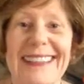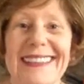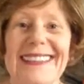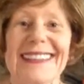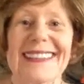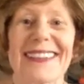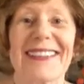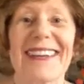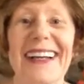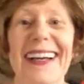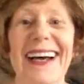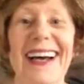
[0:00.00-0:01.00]
so,
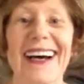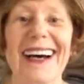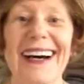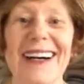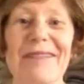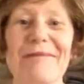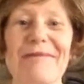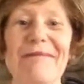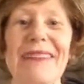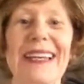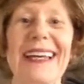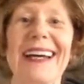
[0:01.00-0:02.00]
um,
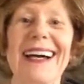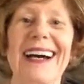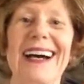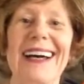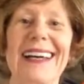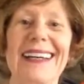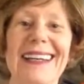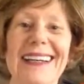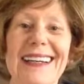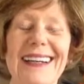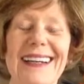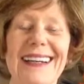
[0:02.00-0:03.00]
I,
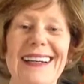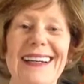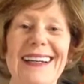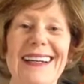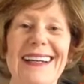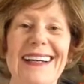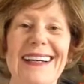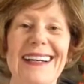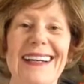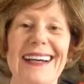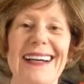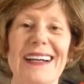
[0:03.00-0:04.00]
uh,
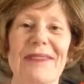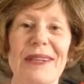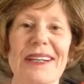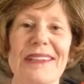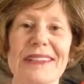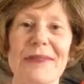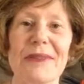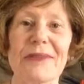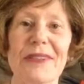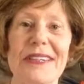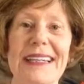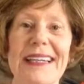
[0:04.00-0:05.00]
I, when I looked up the
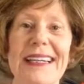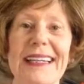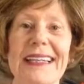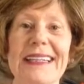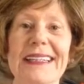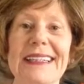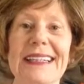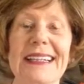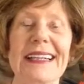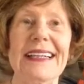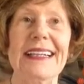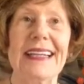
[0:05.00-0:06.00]
word keen,
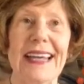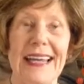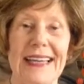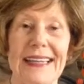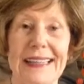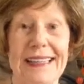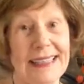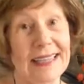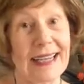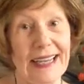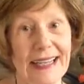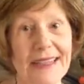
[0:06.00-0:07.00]
K E E
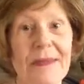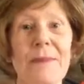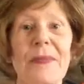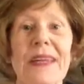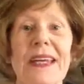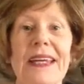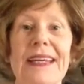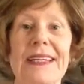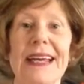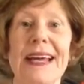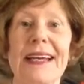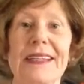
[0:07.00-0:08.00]
N. It
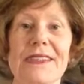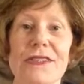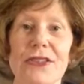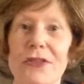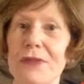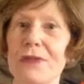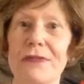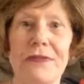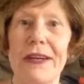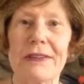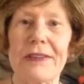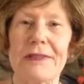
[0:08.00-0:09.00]
has two
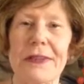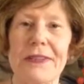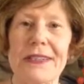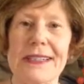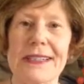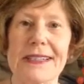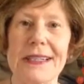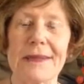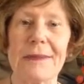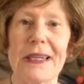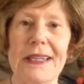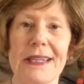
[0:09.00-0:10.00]
very, very distinct
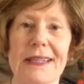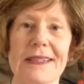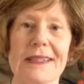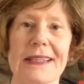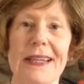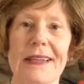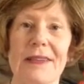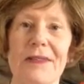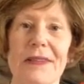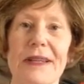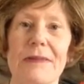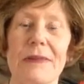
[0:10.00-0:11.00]
meanings, and I
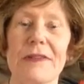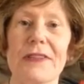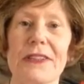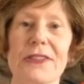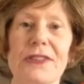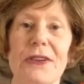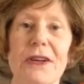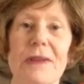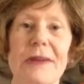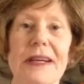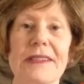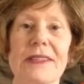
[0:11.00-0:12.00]
thought that would be fun to talk
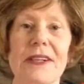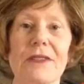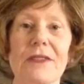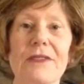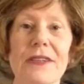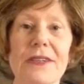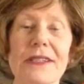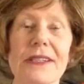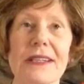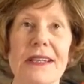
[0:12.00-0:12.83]
about. So the first